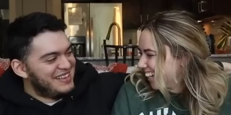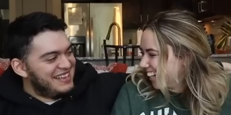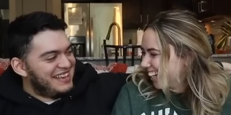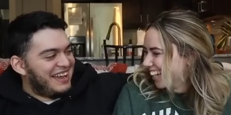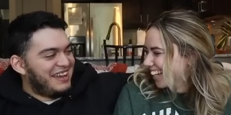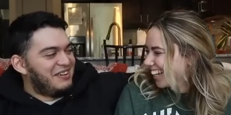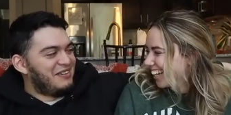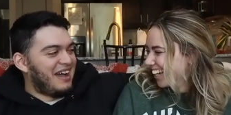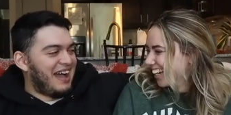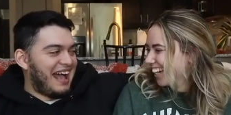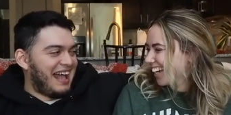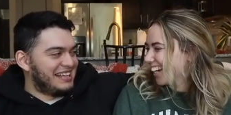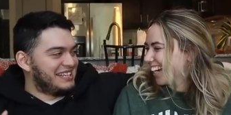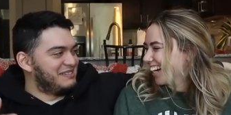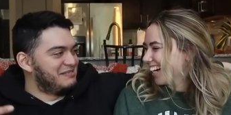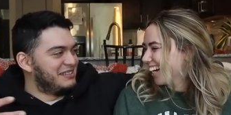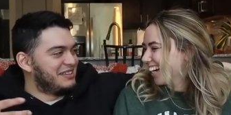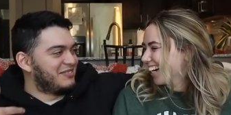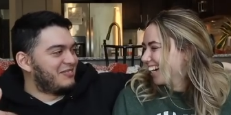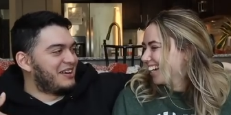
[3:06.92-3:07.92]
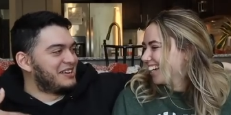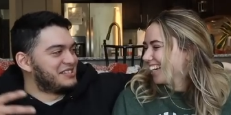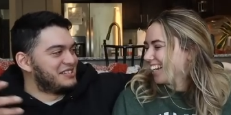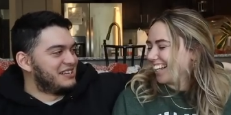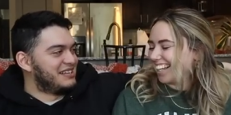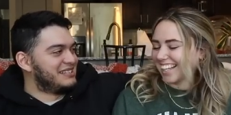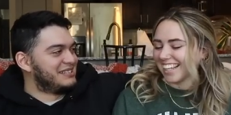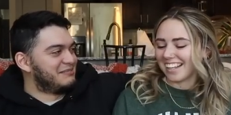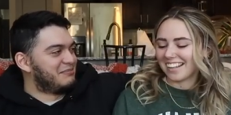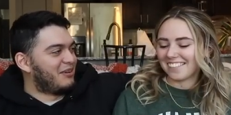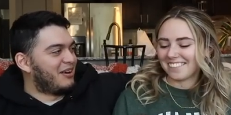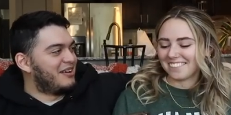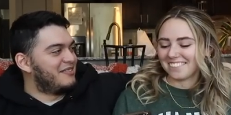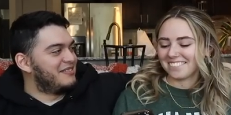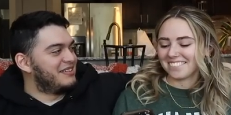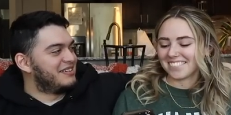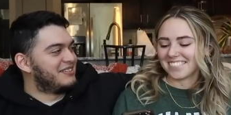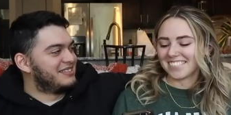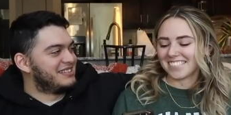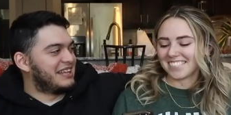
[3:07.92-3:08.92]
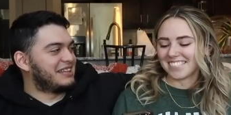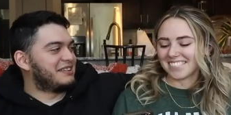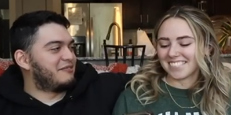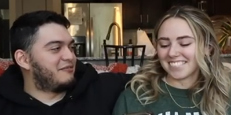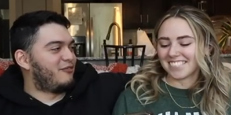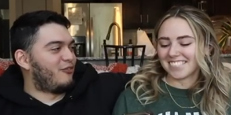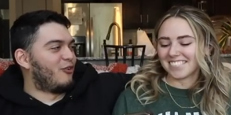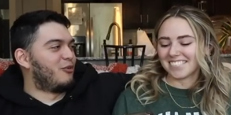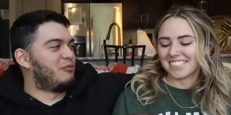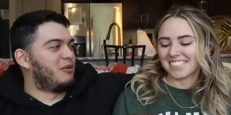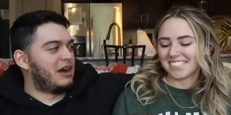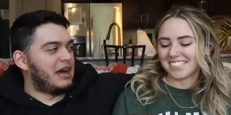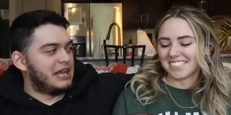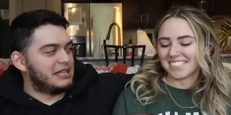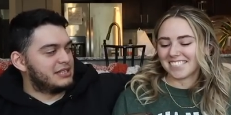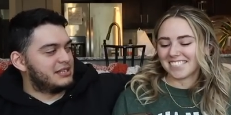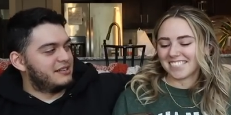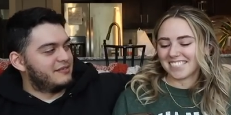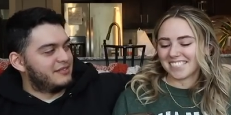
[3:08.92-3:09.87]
Speaker 1: Are you asking me the question as a part of it, or is that the formal asking